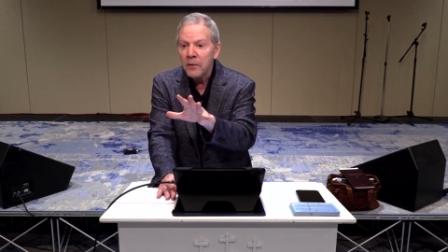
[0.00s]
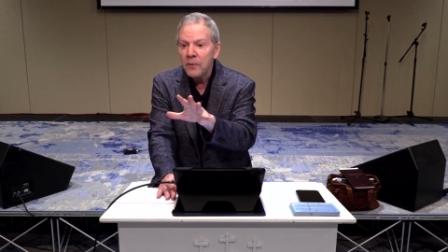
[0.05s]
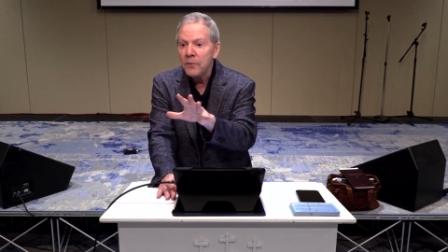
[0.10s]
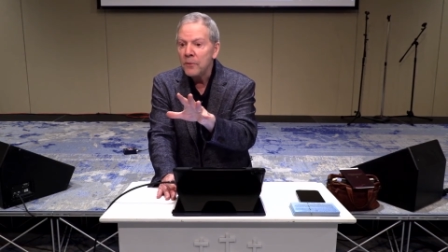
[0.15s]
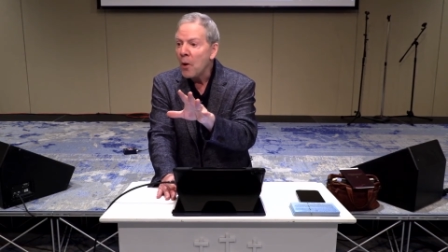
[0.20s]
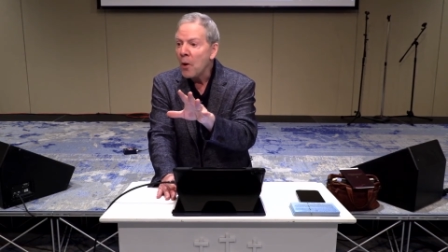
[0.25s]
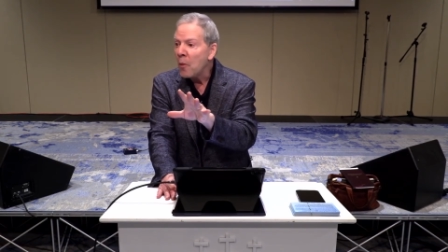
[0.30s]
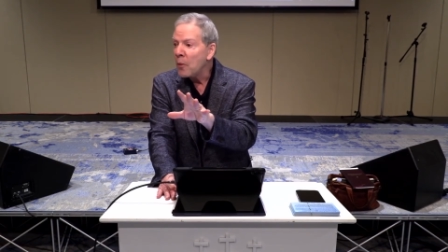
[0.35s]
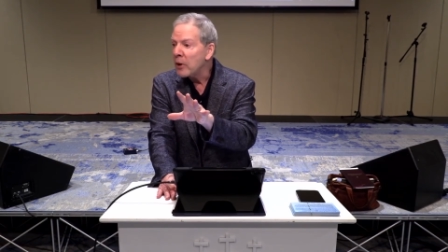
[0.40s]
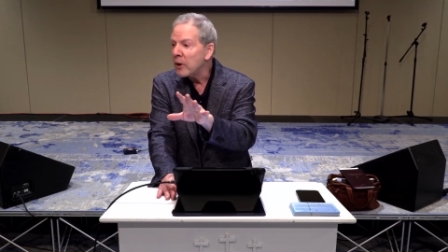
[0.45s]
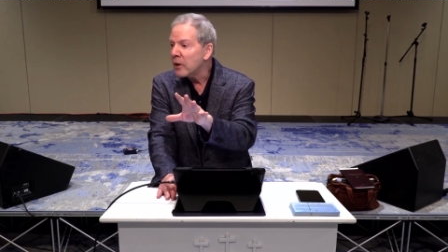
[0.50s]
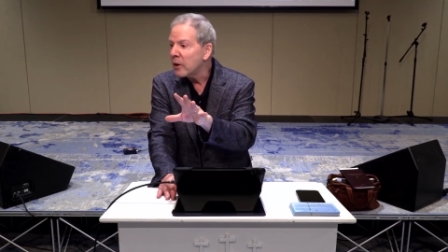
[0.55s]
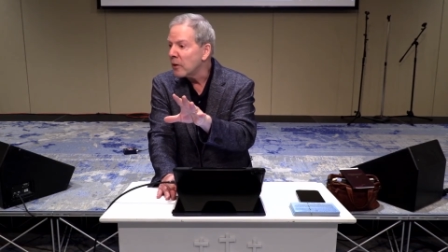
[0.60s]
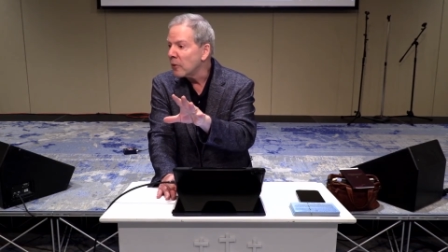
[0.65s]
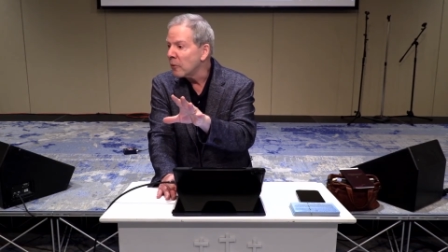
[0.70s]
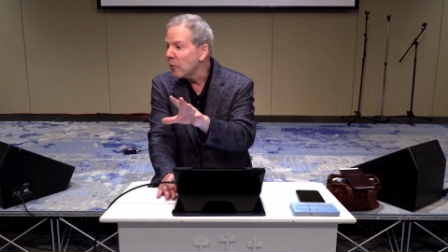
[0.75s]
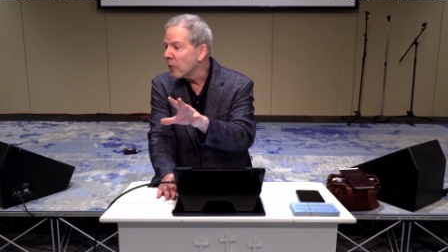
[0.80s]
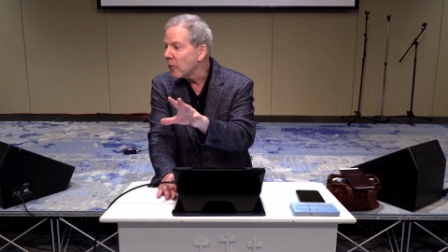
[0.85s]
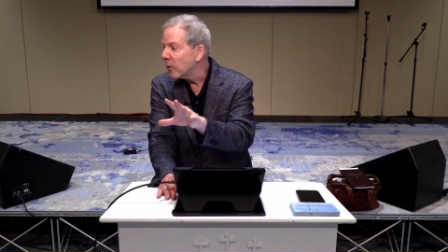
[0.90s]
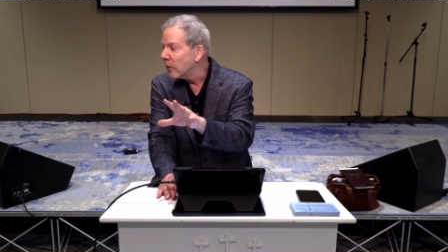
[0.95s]
No one
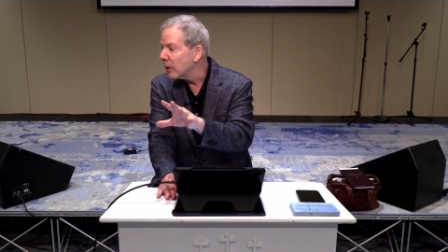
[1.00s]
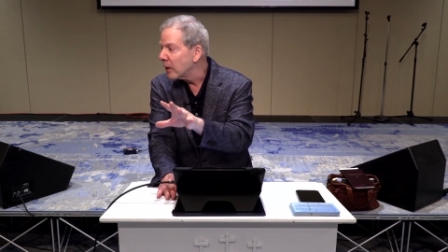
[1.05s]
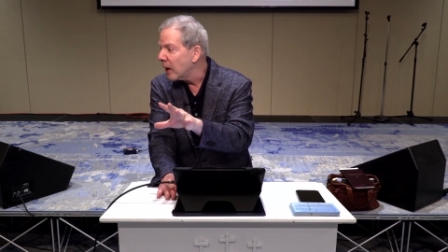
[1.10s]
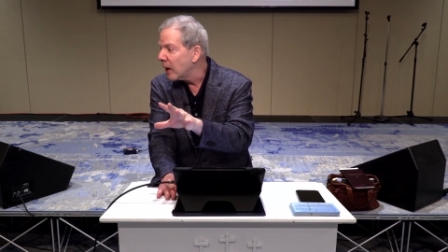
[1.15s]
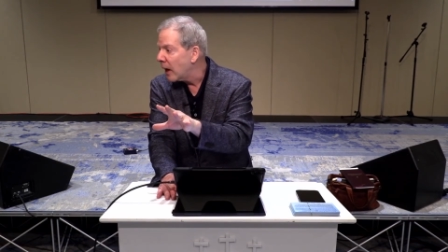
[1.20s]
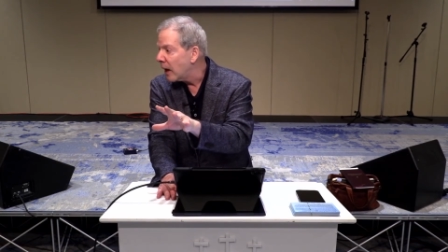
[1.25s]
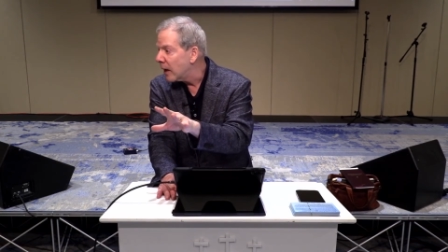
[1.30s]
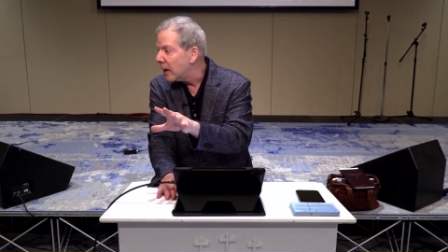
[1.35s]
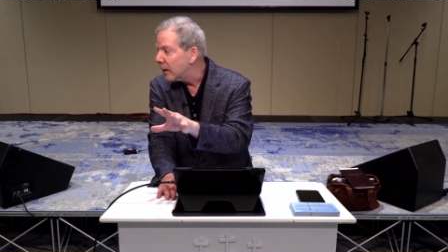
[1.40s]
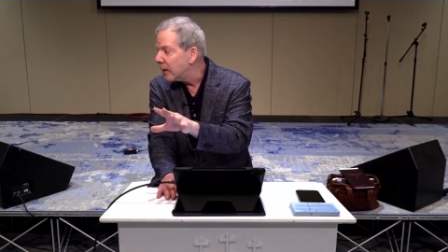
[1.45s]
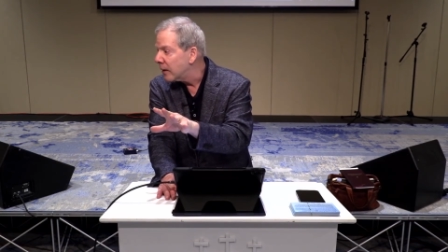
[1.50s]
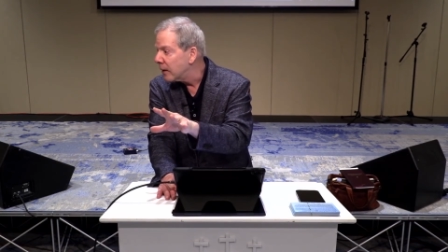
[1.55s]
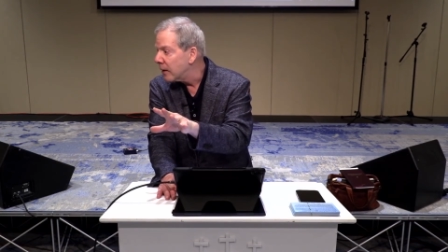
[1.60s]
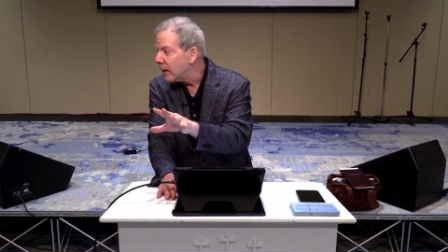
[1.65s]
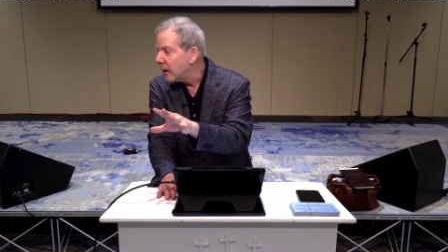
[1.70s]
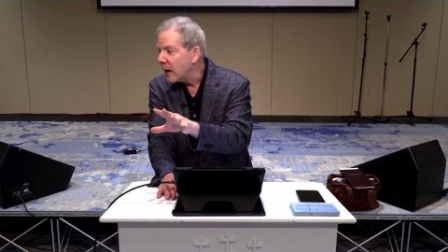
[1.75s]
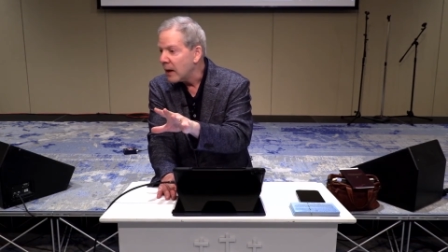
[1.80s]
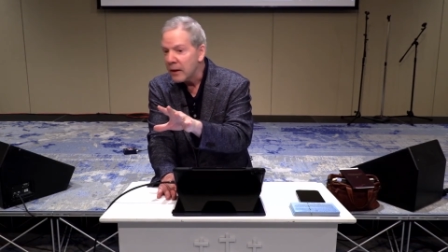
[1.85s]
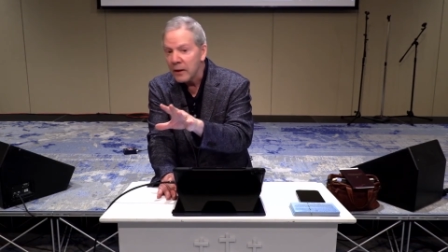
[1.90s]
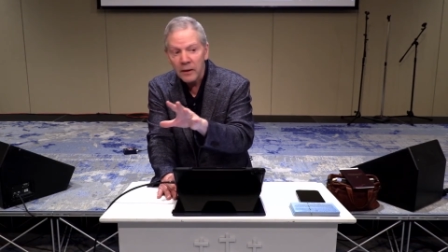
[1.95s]
can look on God
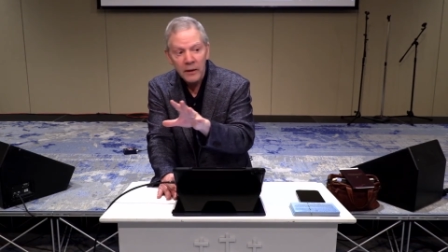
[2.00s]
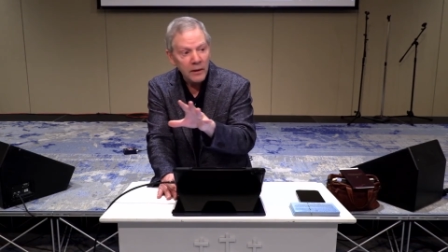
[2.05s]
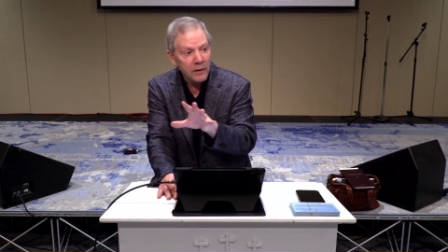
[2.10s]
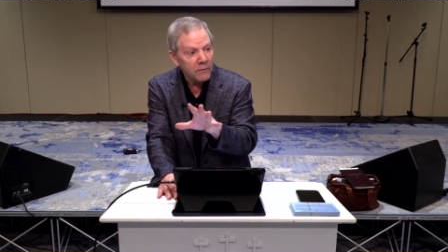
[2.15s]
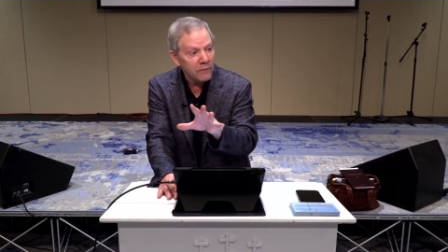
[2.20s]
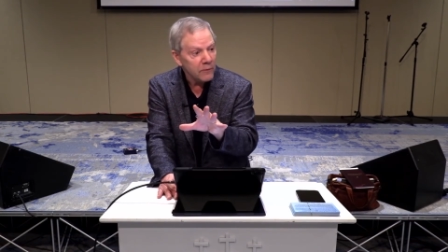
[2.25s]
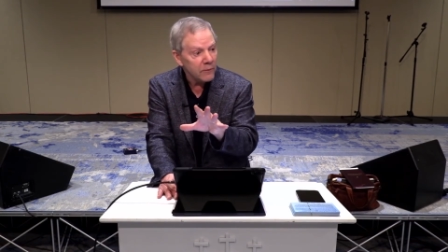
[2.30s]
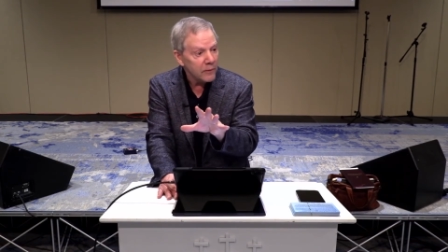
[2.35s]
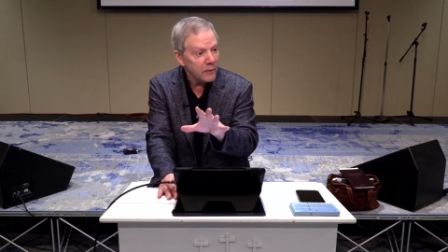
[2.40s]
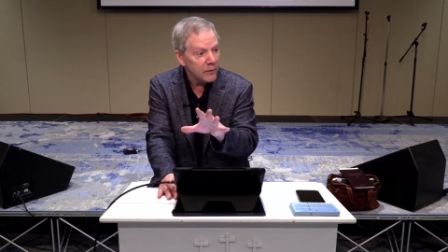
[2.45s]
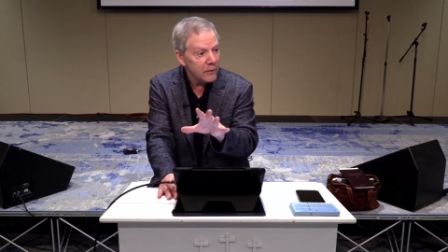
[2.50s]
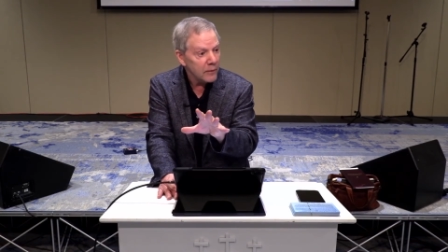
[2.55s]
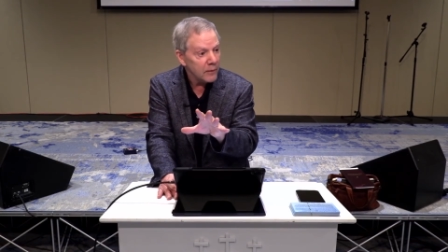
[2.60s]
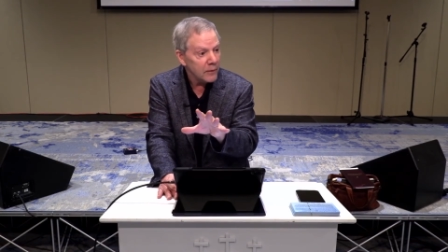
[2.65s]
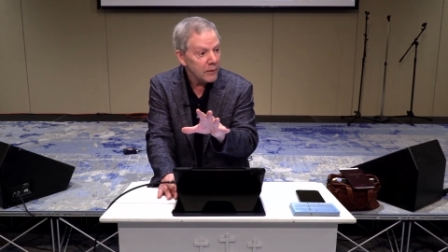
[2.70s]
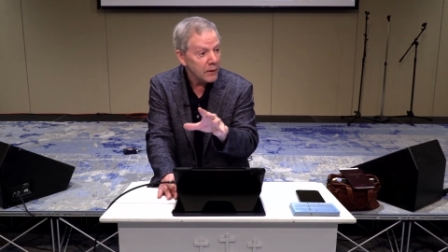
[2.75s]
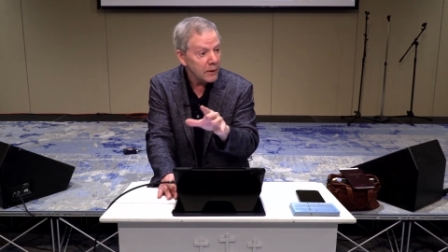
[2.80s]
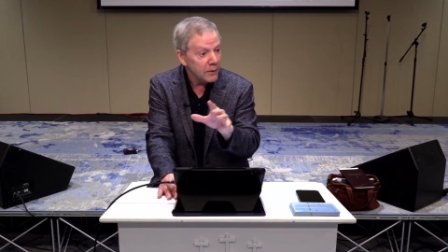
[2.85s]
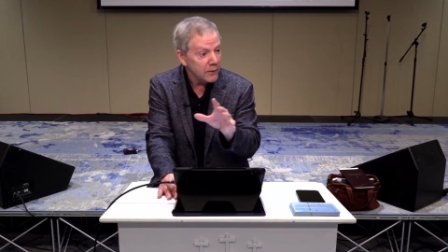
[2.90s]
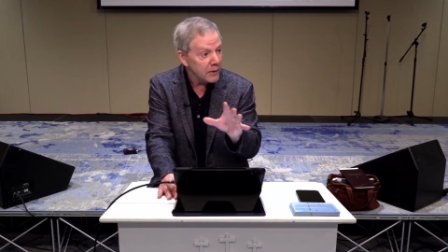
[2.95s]
and live
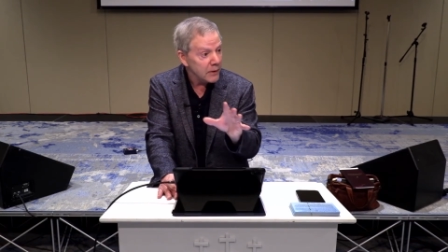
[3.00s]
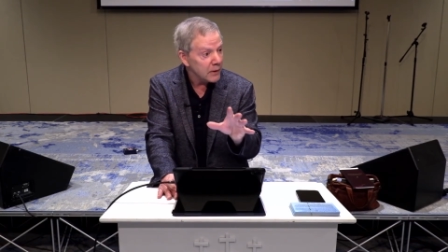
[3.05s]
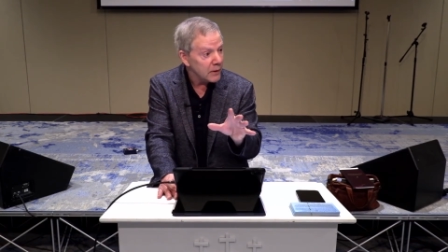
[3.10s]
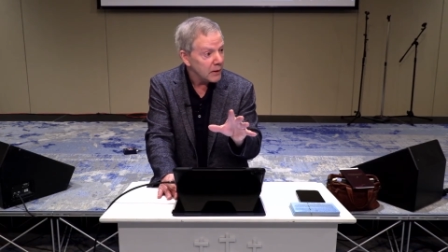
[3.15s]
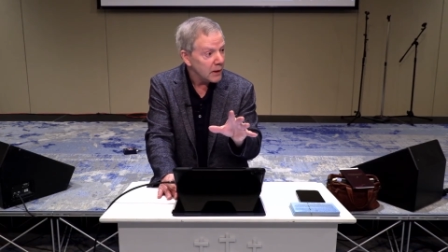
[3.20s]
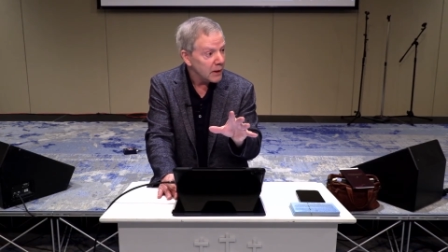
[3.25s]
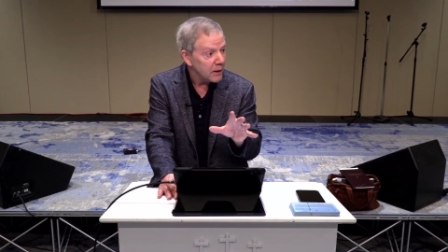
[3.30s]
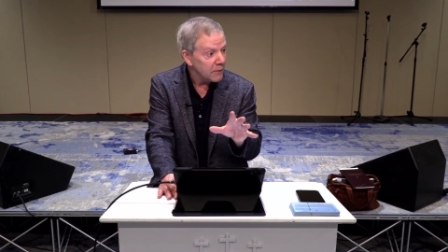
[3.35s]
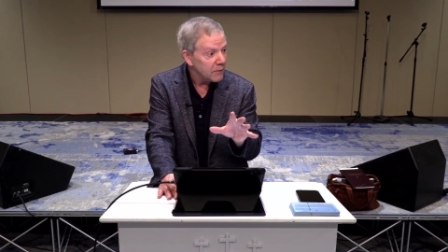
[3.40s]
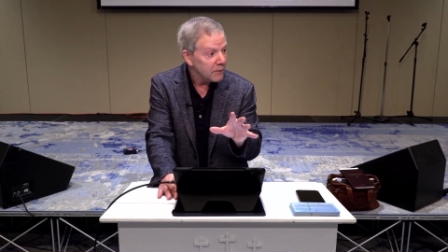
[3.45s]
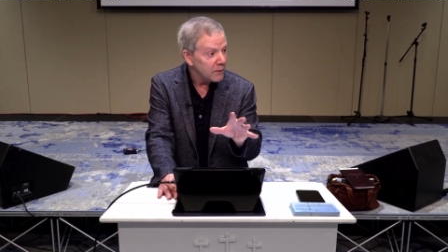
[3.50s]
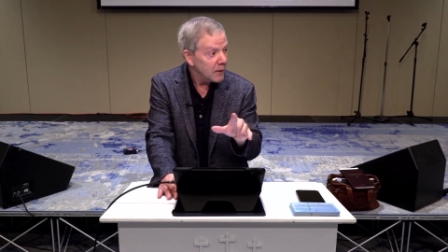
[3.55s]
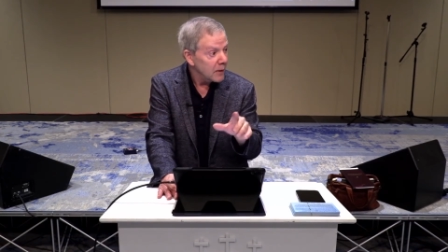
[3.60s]
in this life.